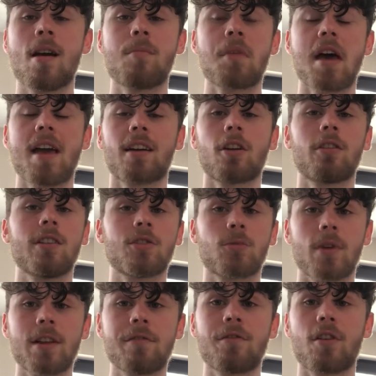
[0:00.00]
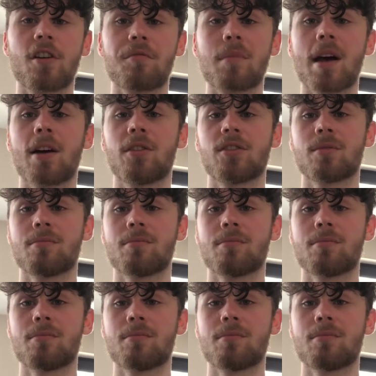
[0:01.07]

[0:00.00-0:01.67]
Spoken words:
paying only £25 a